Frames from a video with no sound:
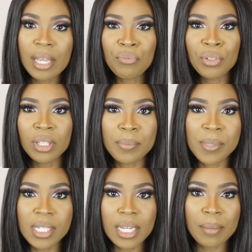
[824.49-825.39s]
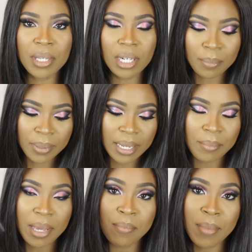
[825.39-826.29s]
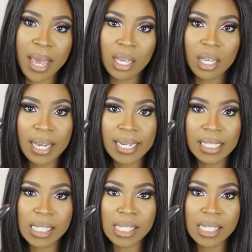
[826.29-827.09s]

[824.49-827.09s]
And for lips today, I'm going to apply my MAC Kinda